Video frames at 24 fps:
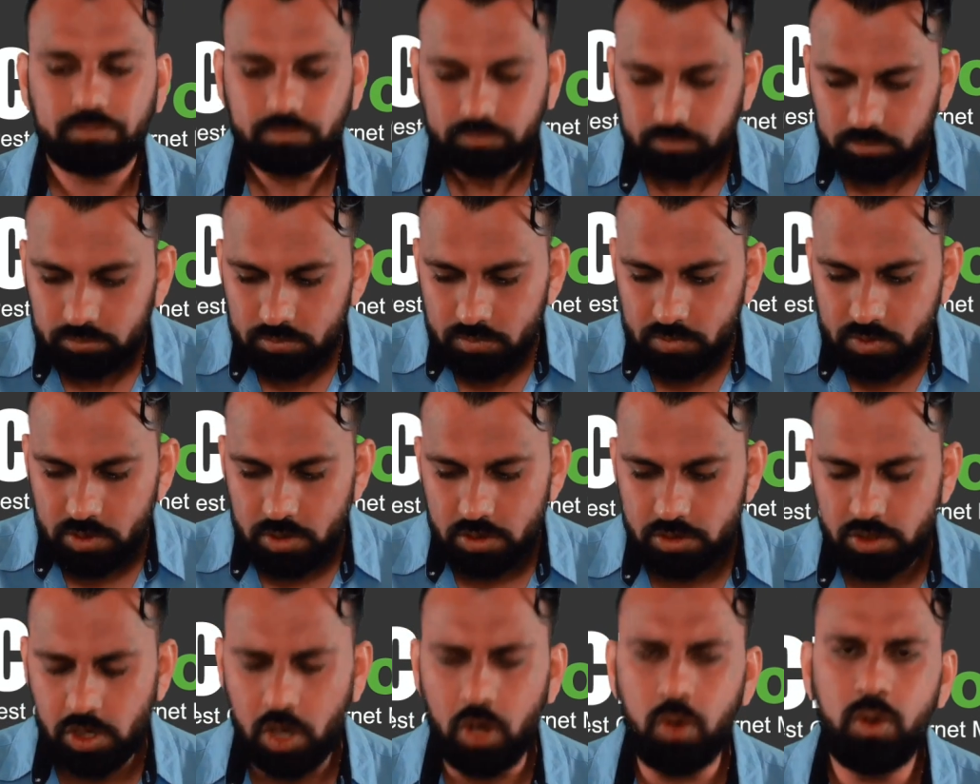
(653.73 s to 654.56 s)
So
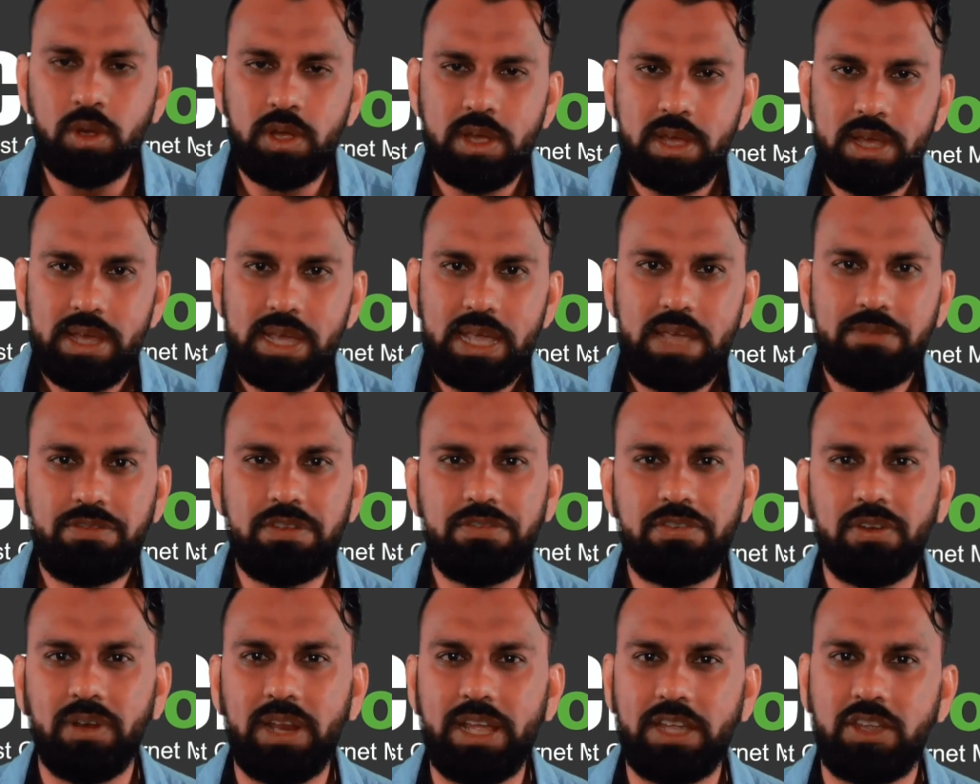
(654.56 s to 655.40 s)
if you feel like your
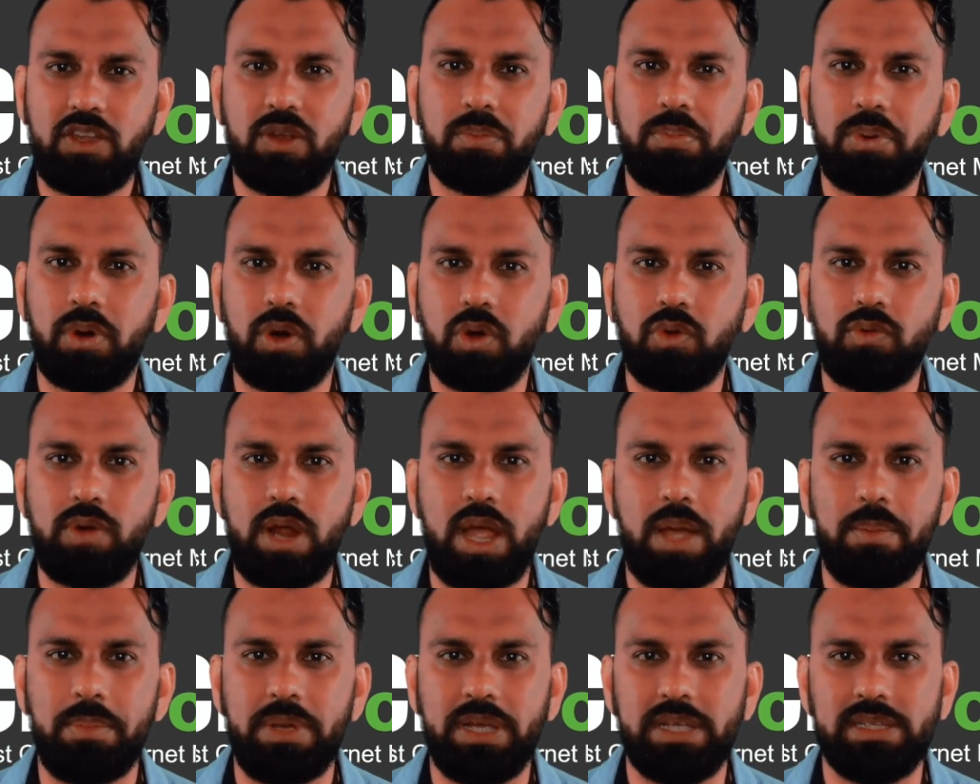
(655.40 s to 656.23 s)
program is
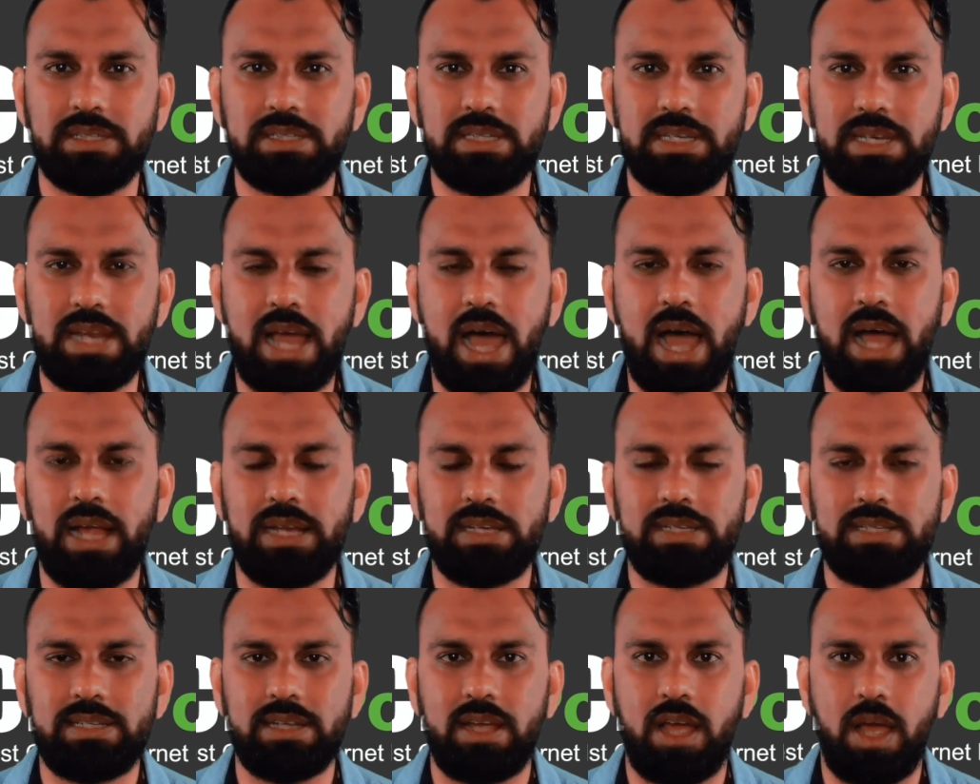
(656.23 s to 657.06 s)
not up
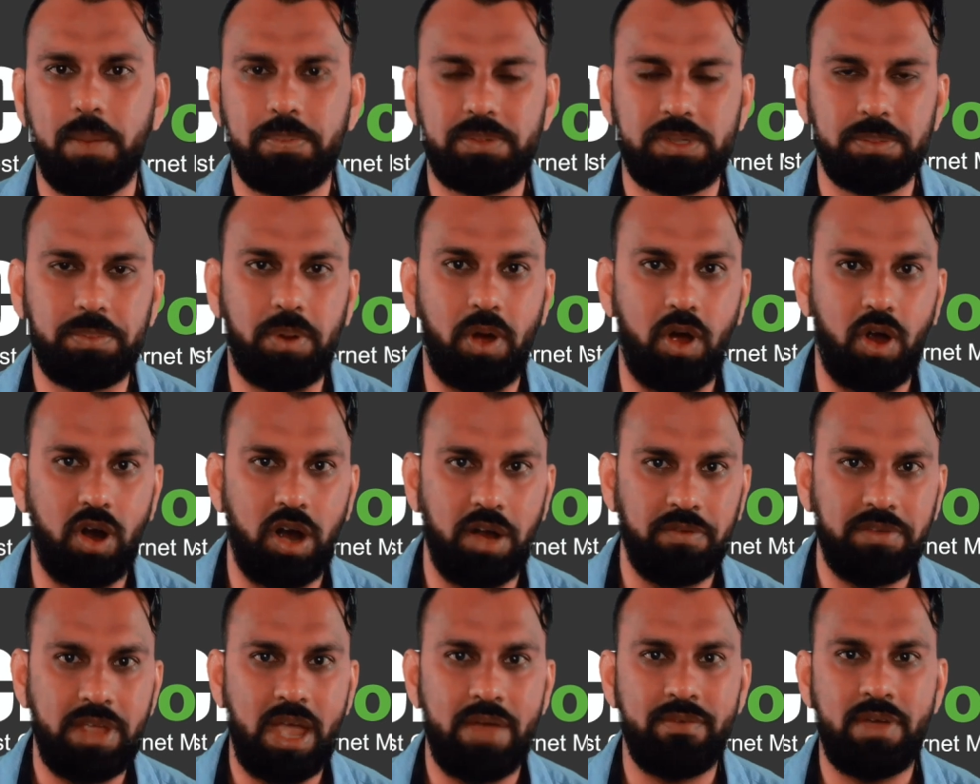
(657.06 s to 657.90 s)
to par, if you haven't have
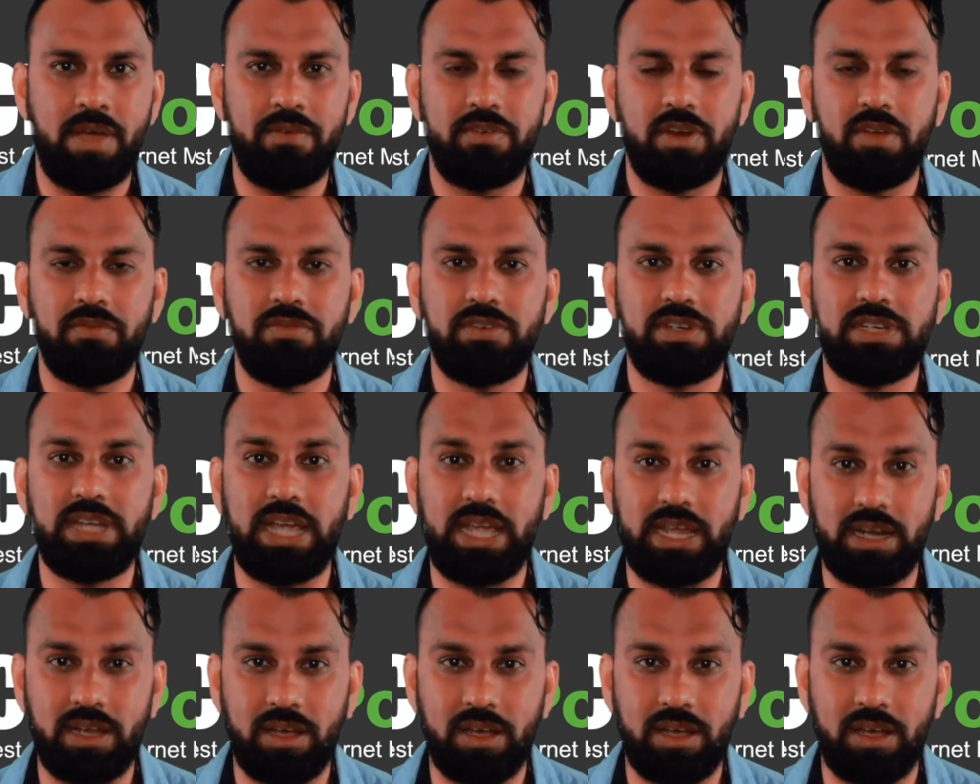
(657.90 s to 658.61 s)
enough data